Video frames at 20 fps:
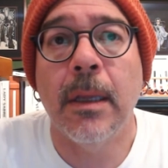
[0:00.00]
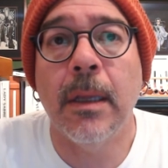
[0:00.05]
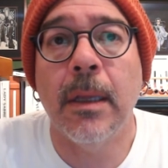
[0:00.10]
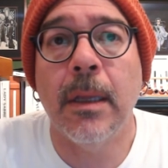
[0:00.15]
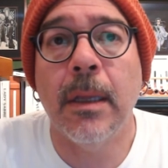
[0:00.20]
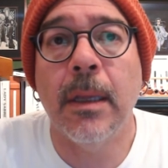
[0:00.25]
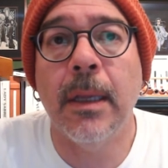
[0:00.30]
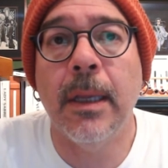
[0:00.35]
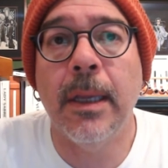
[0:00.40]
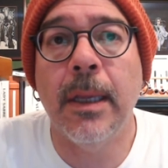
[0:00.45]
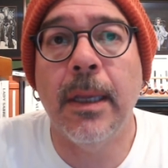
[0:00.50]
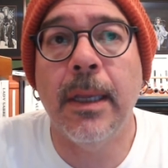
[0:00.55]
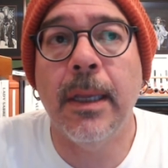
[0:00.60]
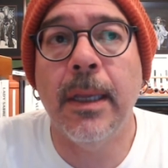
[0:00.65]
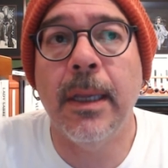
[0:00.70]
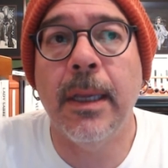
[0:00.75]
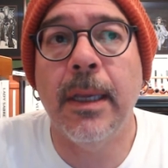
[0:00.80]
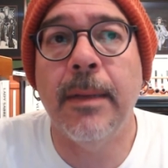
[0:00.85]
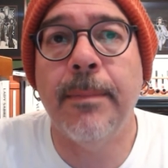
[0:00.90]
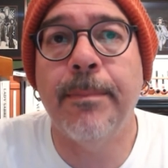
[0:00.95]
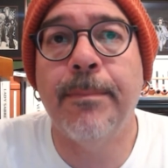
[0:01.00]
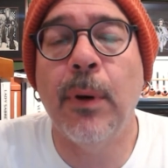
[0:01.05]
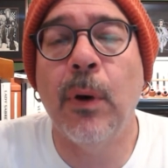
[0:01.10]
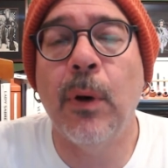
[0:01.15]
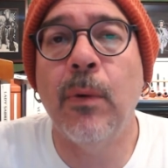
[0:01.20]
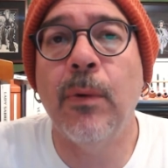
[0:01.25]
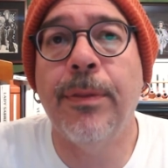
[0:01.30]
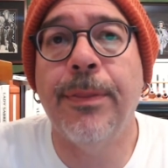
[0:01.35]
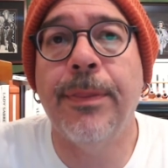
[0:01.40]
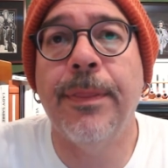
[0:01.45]
it it
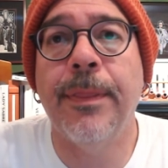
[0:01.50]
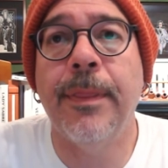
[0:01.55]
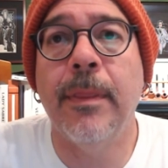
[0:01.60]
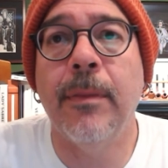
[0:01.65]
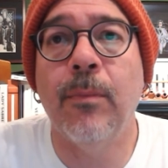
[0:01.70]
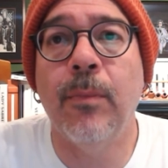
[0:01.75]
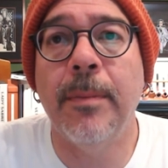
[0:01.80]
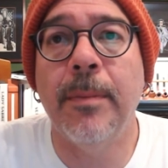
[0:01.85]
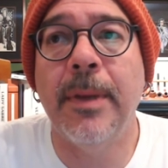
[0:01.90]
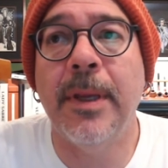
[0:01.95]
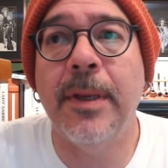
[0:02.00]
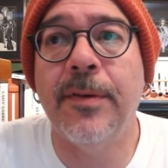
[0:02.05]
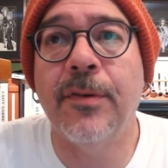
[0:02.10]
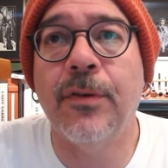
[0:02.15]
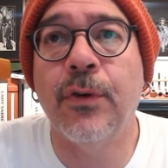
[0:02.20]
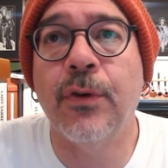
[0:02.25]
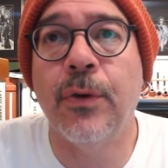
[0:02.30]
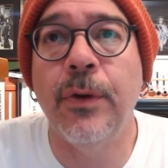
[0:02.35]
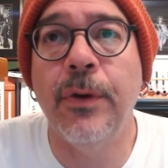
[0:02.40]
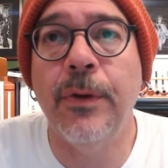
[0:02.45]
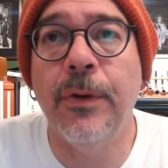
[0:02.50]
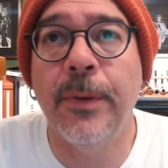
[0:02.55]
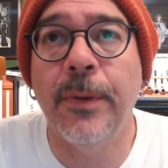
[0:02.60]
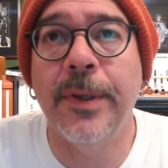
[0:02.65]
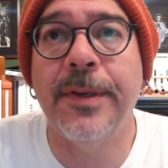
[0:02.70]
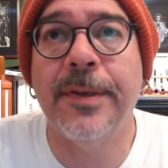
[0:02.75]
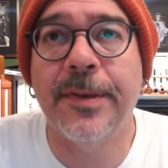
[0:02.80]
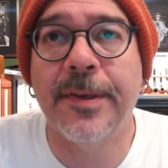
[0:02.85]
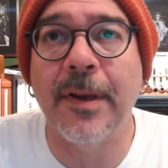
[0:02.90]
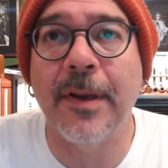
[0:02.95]
both remains true to
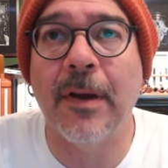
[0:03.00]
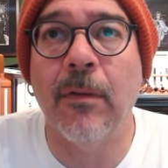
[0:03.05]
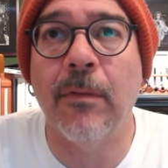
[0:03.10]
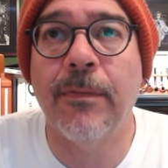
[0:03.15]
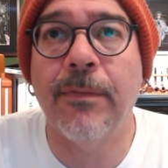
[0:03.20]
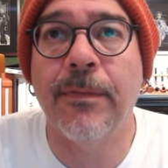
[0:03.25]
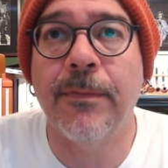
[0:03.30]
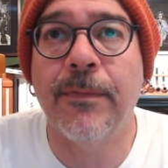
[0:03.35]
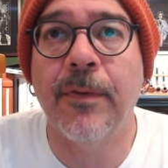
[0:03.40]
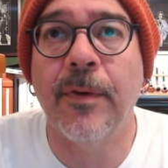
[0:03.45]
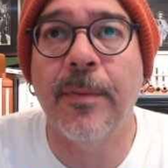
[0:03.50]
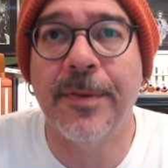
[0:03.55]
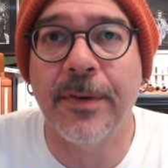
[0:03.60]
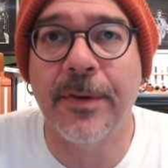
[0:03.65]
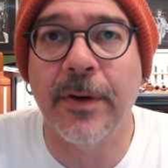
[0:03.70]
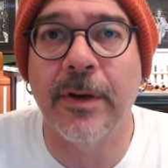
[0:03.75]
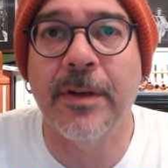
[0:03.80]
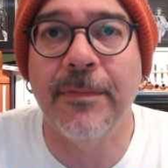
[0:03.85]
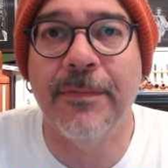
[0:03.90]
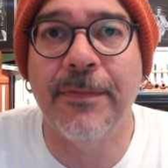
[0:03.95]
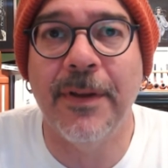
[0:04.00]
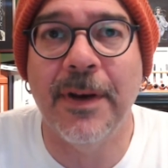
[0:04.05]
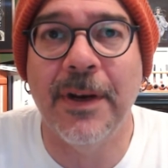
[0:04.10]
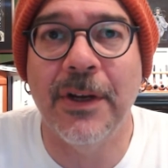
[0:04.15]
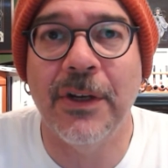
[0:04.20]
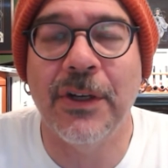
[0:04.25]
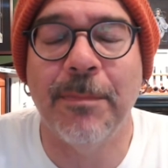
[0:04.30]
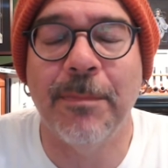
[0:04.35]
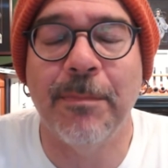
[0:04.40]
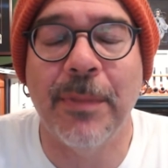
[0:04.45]
itself from start to
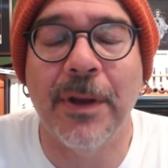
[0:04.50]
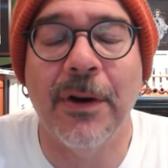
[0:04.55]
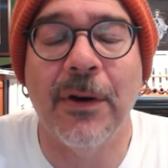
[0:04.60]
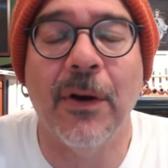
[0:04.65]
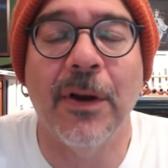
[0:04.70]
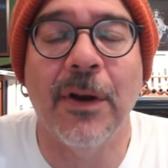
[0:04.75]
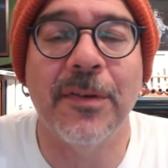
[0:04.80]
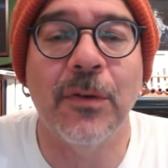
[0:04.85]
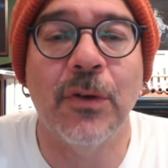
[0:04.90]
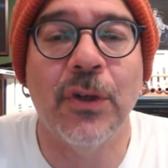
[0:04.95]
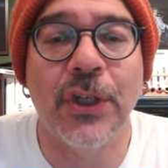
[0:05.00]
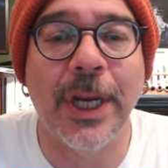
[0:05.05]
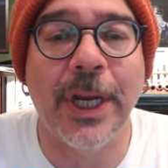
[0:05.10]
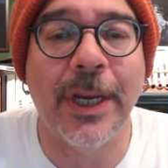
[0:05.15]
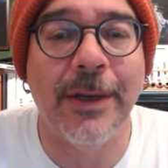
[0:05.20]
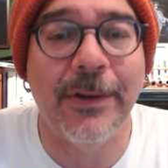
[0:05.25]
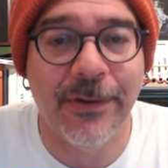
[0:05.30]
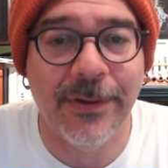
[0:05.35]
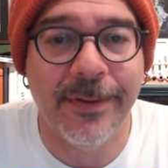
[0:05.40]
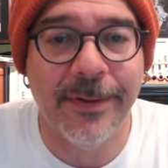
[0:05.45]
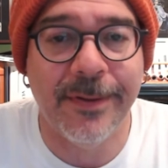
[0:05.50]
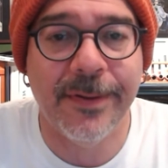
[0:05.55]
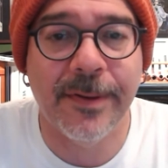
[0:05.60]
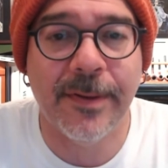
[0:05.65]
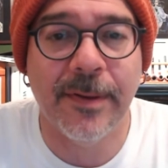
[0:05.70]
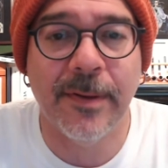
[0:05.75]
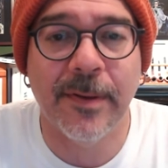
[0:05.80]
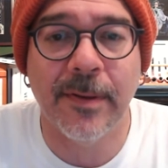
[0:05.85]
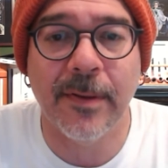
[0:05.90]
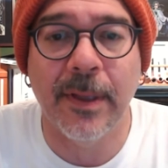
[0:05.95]
finish, but it also
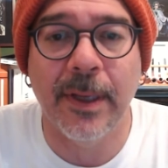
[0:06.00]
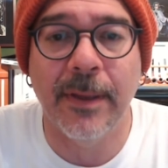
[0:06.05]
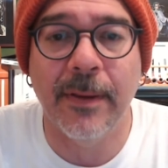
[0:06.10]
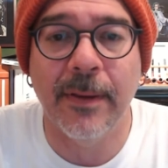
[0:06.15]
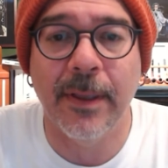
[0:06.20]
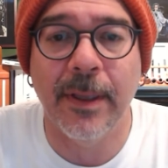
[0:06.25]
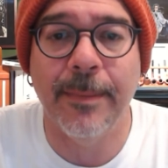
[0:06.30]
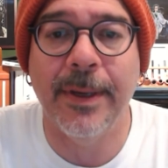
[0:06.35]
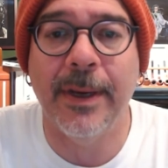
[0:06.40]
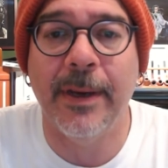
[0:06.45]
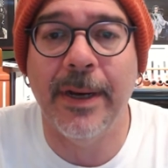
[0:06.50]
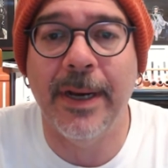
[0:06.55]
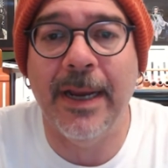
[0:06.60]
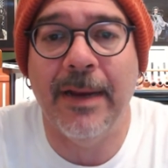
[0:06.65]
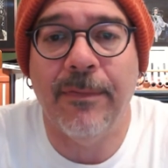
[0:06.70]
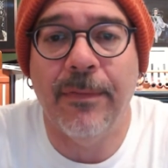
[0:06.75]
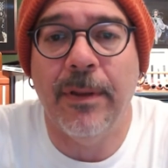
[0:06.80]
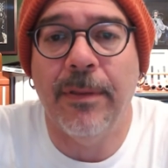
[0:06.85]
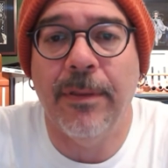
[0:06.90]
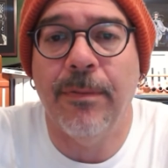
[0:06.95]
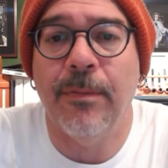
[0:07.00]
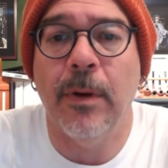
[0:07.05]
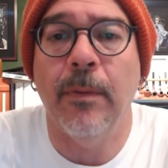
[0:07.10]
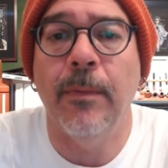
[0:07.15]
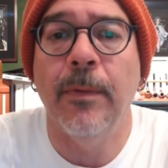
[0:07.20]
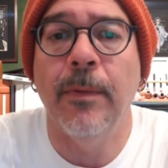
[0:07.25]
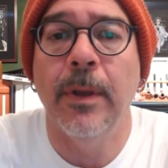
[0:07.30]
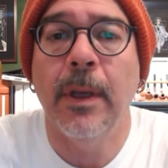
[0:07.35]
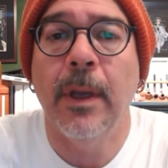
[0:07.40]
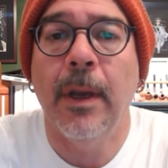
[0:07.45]
changes slightly about halfway through.
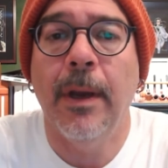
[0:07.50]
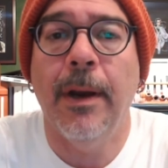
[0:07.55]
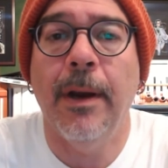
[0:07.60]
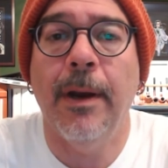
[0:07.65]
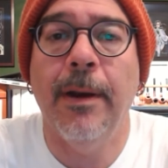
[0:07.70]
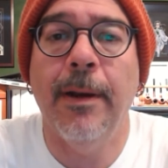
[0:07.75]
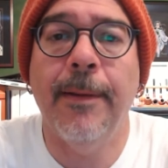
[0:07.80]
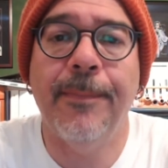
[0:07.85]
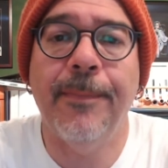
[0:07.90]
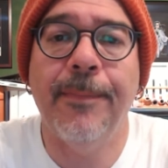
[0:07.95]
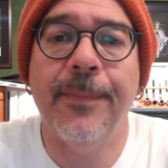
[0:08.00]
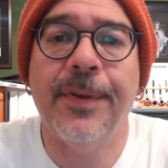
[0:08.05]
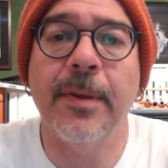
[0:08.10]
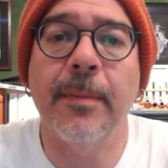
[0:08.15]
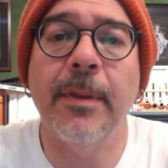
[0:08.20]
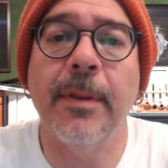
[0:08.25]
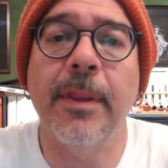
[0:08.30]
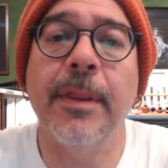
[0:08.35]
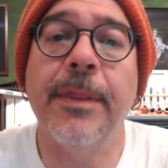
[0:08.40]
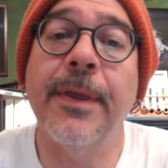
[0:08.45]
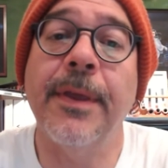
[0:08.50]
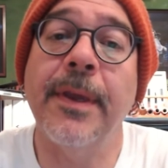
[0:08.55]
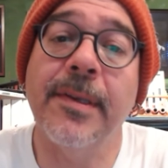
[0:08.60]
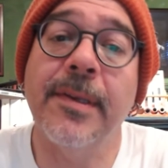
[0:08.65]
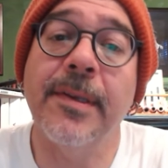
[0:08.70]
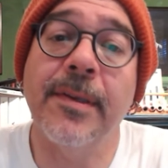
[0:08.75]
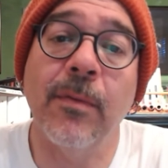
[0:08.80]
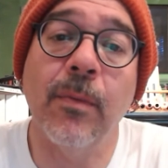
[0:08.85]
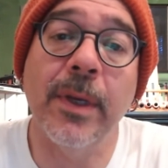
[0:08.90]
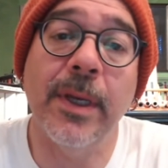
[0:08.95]
Um, some of the
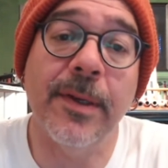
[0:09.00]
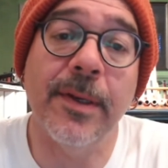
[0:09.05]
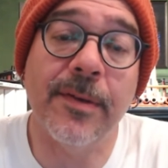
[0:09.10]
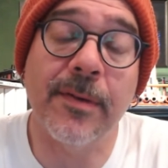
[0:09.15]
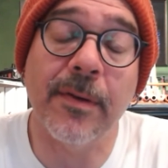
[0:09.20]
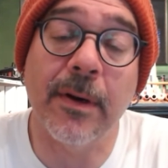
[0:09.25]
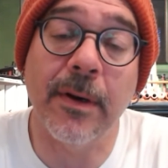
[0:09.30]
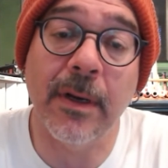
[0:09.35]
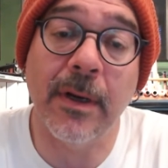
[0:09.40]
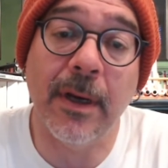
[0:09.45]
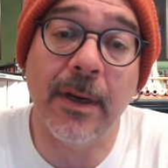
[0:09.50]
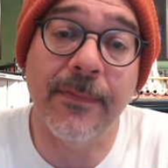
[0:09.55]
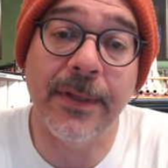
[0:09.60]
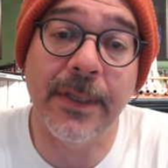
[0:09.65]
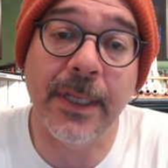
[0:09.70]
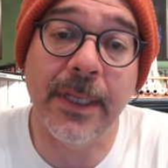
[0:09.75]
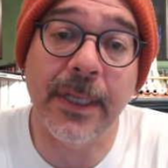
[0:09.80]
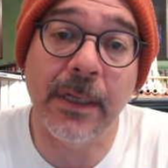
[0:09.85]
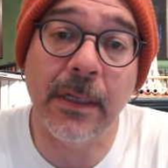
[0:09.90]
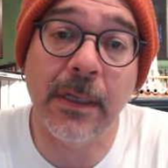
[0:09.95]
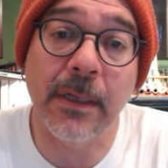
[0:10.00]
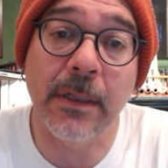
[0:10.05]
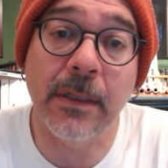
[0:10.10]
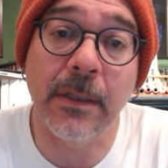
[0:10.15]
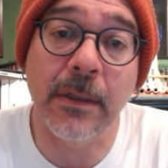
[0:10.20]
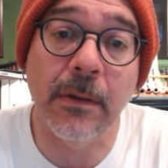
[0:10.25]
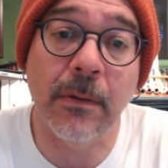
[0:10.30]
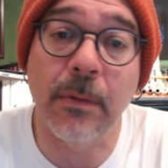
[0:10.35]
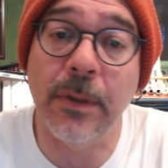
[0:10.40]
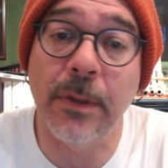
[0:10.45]
things that we had started off intending to
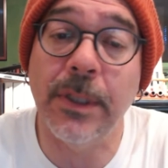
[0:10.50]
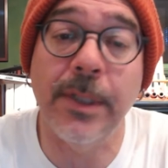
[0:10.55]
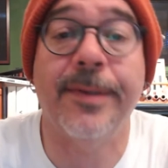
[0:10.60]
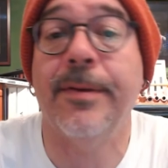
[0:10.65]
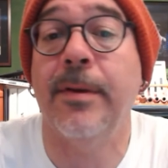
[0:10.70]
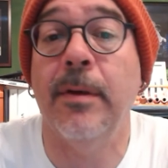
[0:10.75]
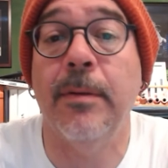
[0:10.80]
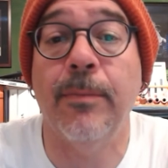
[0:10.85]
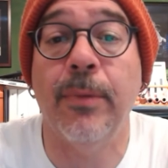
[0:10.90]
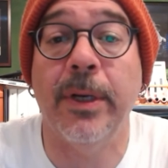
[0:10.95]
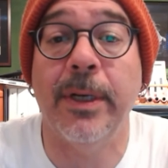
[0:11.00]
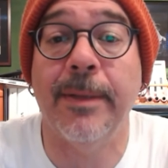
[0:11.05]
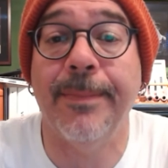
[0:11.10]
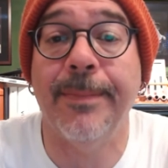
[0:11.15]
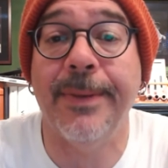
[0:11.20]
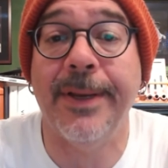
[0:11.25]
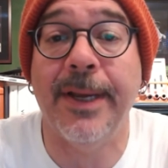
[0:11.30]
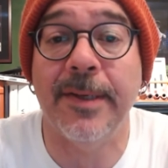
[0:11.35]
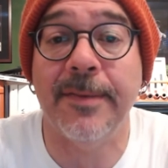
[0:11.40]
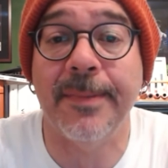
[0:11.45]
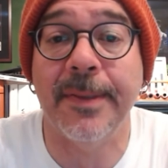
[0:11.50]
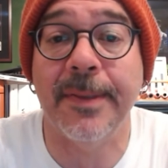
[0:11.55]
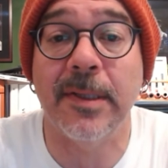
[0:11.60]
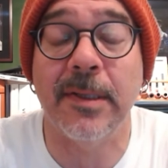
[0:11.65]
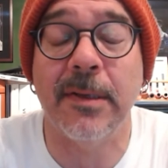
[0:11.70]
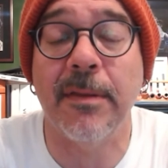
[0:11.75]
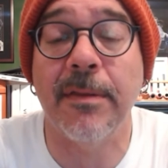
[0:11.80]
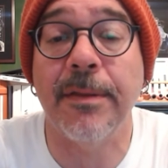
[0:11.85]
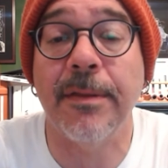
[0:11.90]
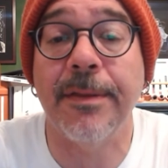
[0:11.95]
do, we just couldn't bring to pass because
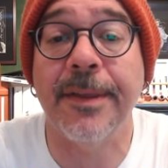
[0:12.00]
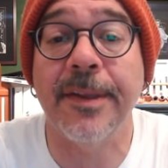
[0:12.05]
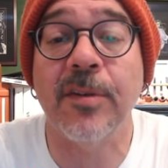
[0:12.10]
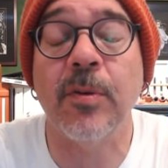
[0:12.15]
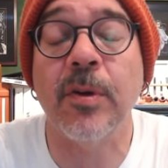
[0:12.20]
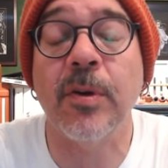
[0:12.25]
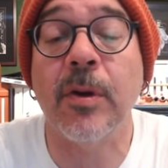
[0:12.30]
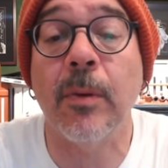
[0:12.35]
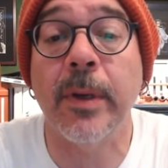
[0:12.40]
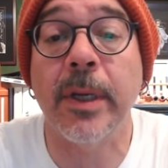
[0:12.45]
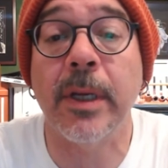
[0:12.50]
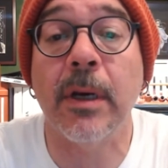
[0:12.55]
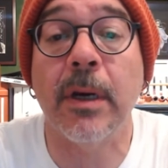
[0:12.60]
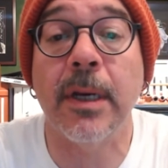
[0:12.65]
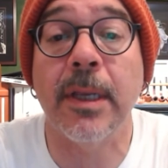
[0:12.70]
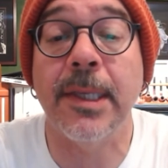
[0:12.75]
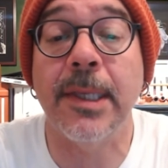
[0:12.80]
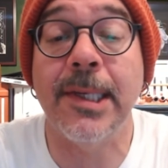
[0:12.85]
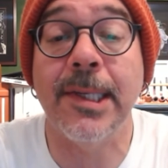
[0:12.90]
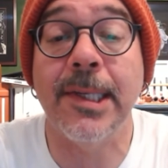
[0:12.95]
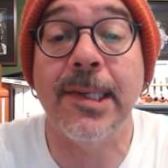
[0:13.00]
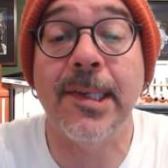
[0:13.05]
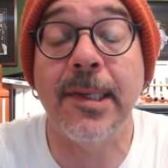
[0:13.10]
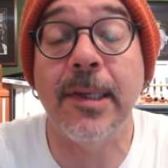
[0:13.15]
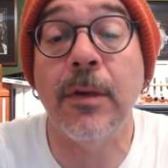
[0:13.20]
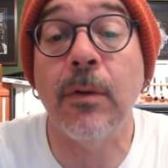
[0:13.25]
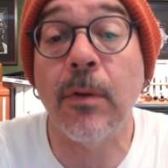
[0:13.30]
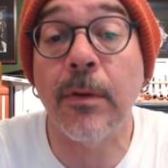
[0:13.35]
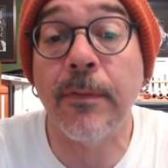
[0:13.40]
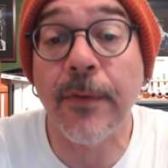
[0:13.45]
other things were going on in the D C
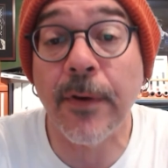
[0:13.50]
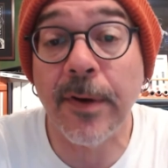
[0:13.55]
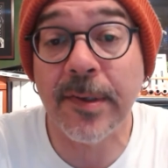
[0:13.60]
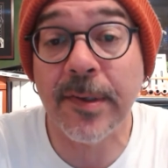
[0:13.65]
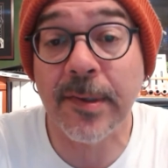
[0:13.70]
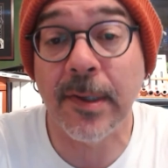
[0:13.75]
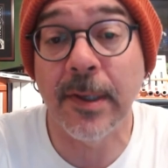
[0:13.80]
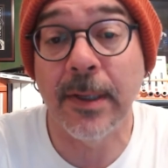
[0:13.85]
universe.